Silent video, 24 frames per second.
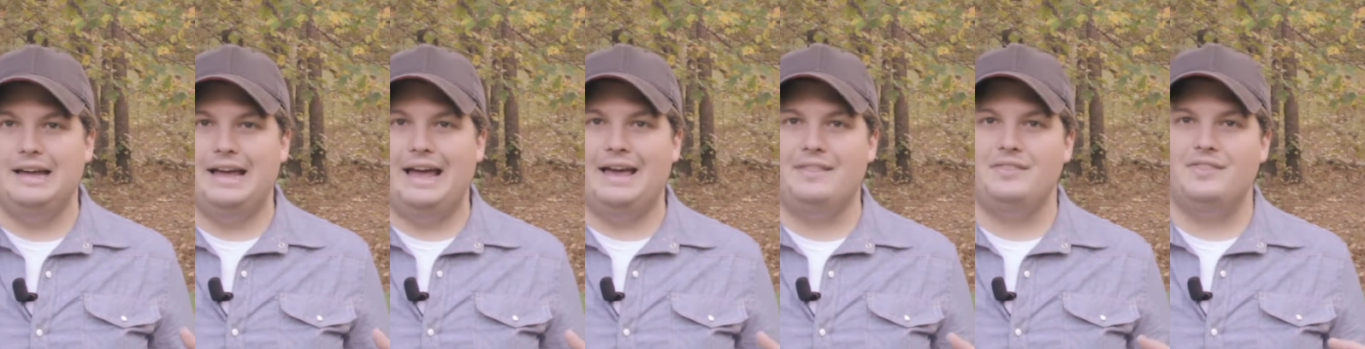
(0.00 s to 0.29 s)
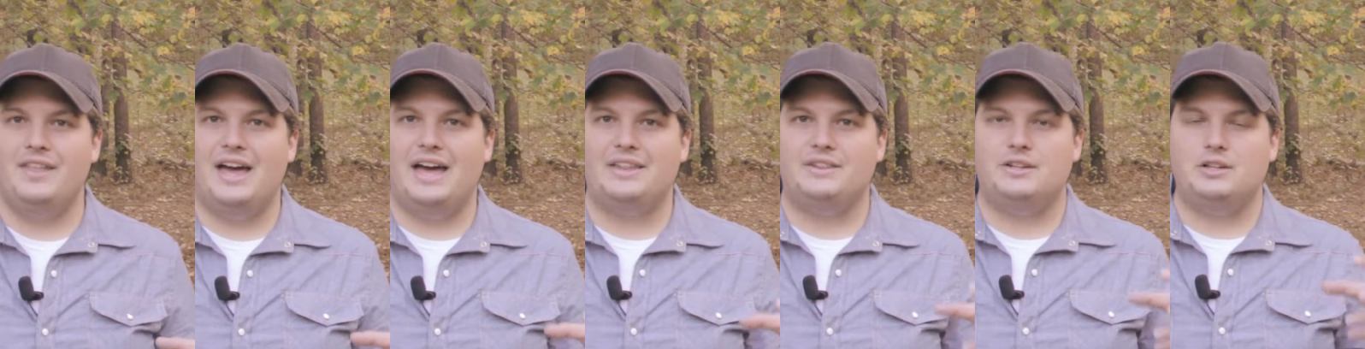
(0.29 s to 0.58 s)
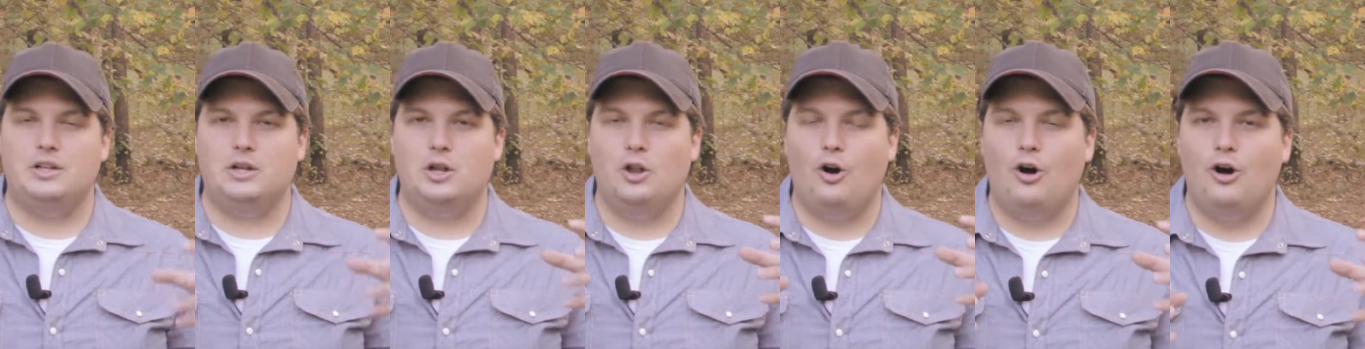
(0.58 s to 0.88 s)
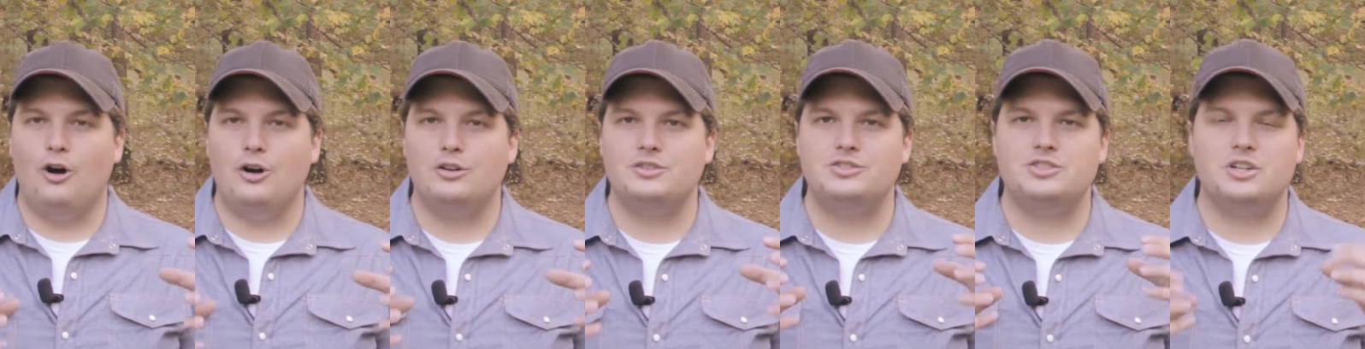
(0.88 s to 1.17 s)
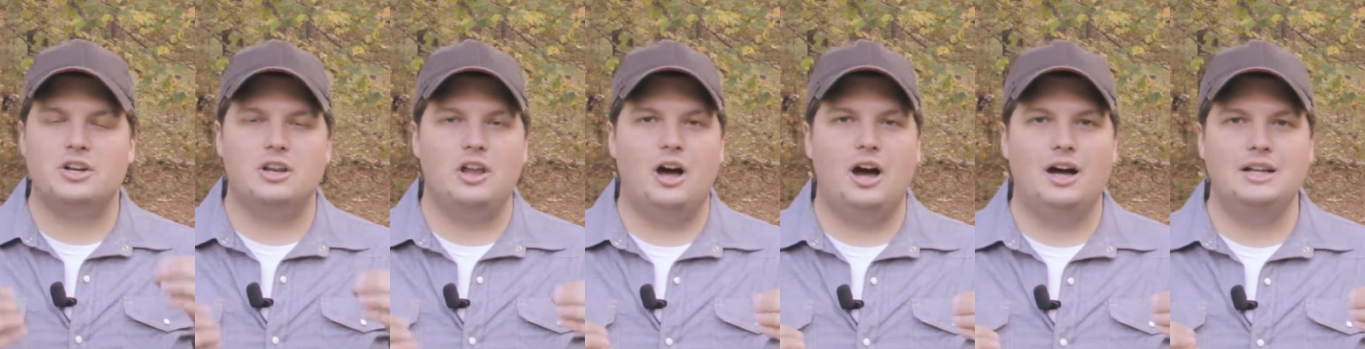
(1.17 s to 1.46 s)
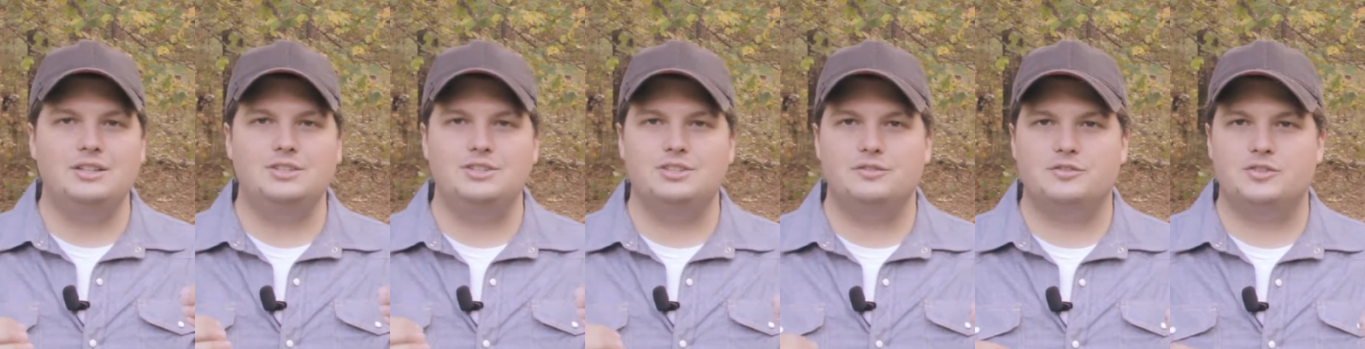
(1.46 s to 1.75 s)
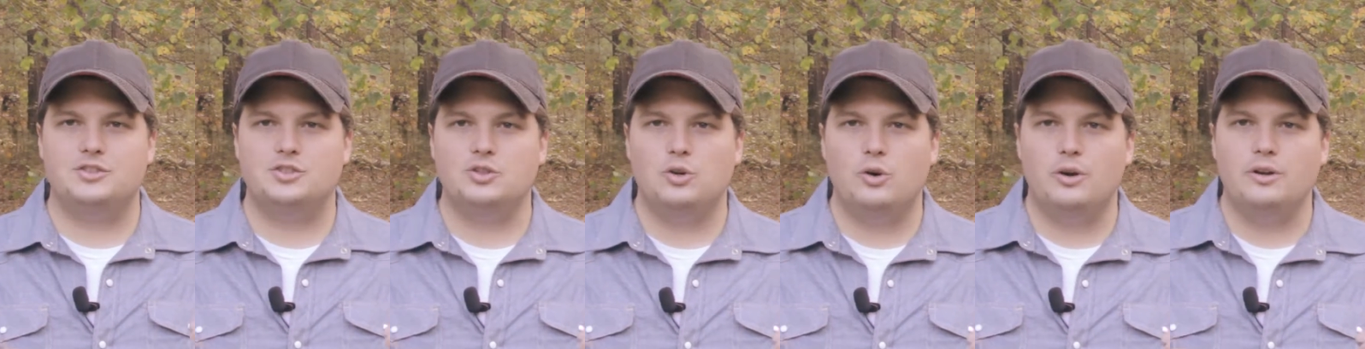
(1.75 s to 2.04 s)
and that large clods of
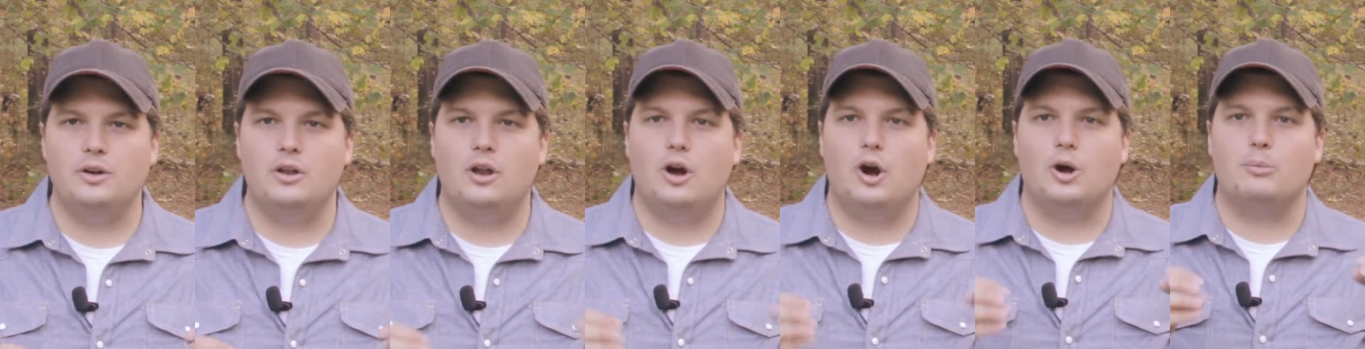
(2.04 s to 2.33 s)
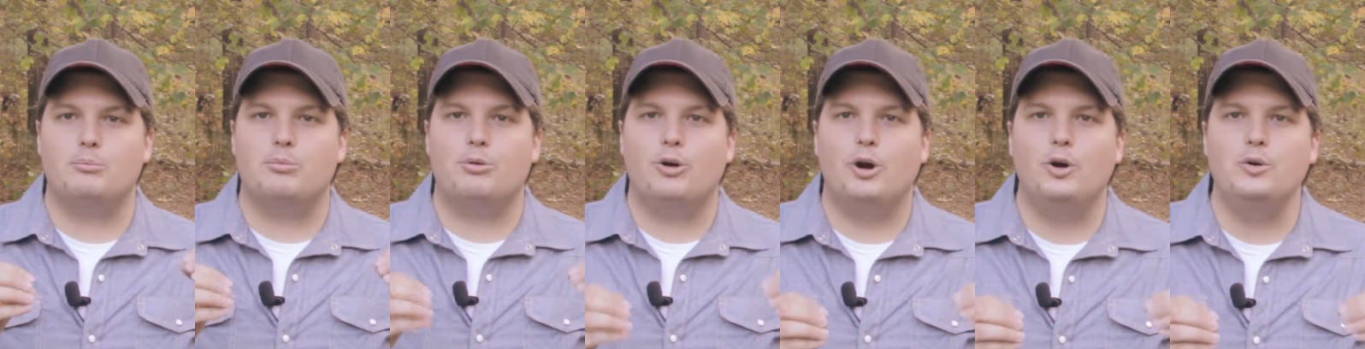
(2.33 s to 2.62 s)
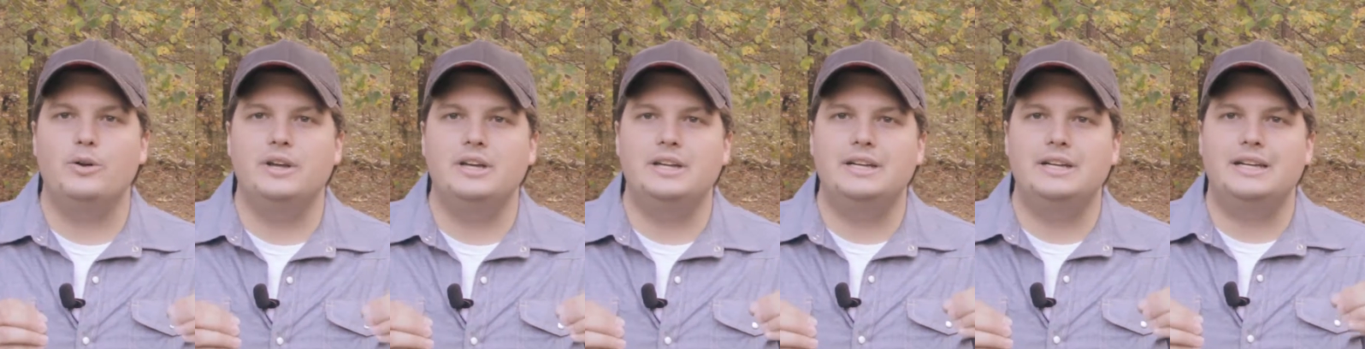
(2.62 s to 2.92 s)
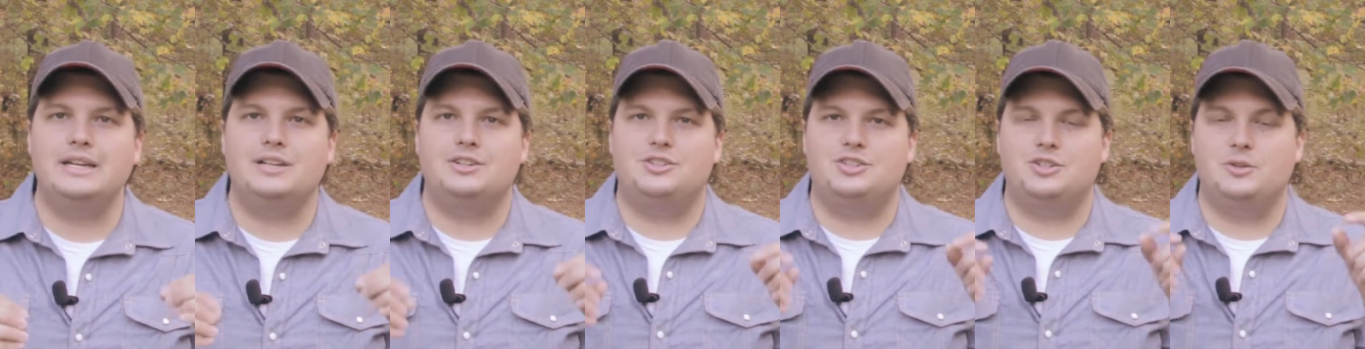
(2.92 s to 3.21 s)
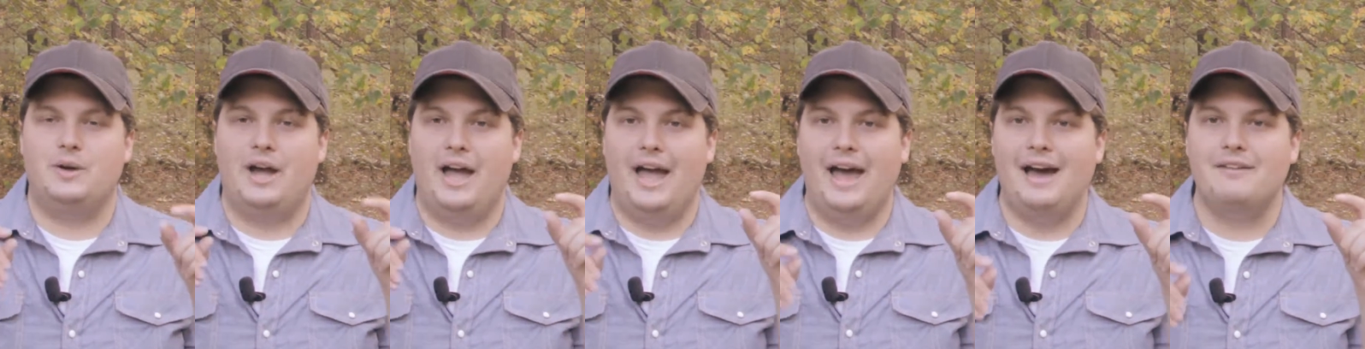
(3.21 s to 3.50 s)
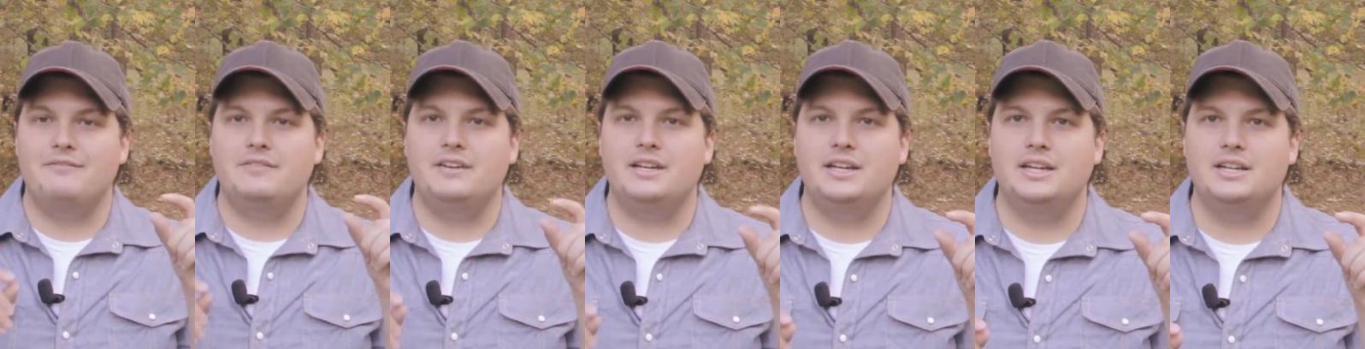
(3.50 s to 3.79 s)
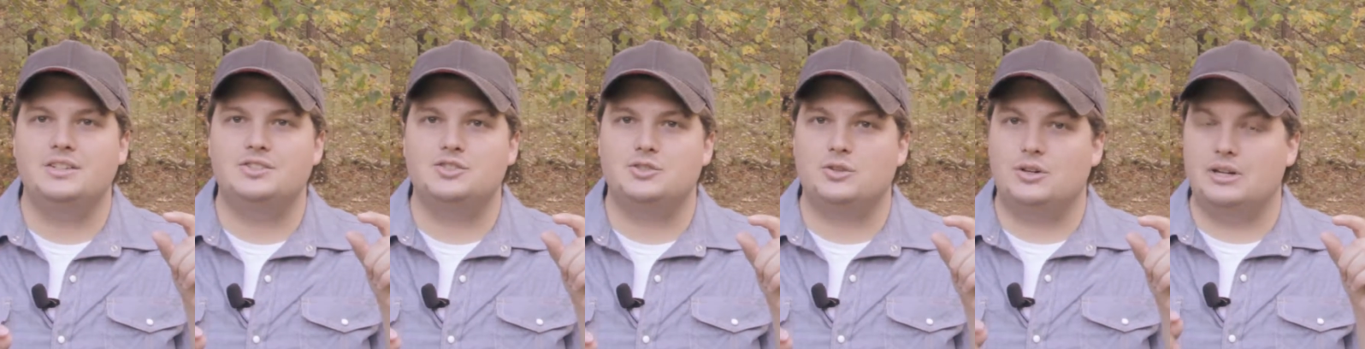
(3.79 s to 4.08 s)
soil are broken into half
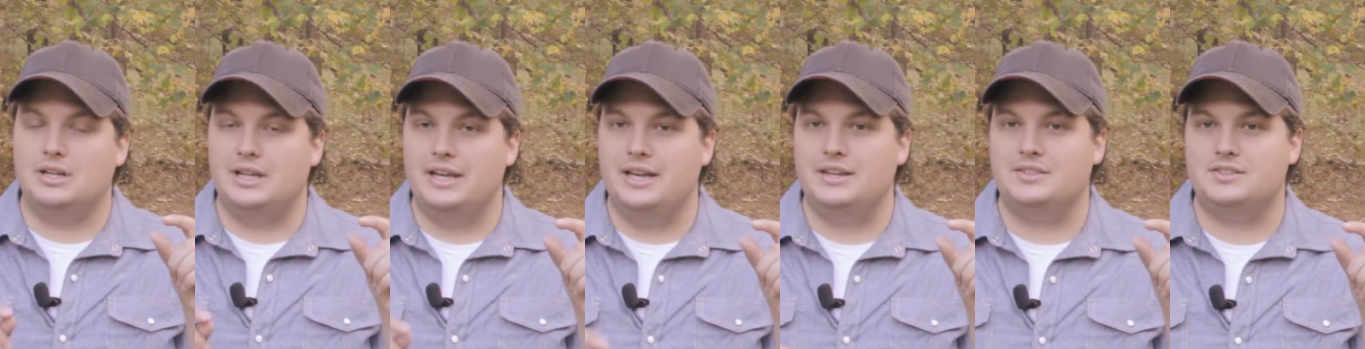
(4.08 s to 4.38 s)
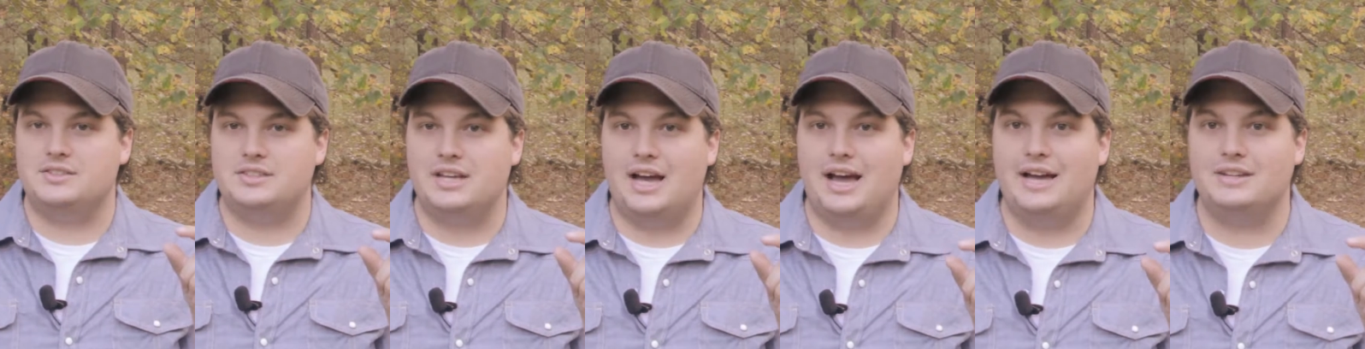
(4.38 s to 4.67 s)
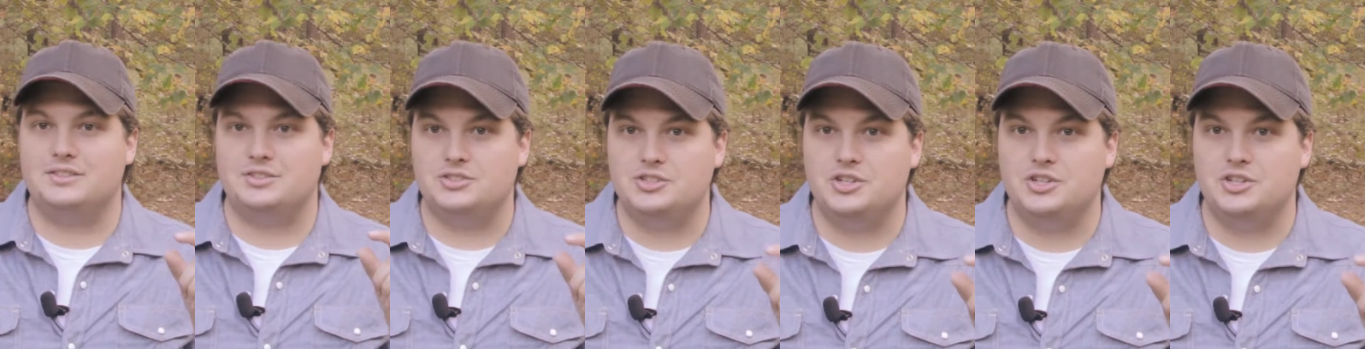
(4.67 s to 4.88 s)
inch or less sized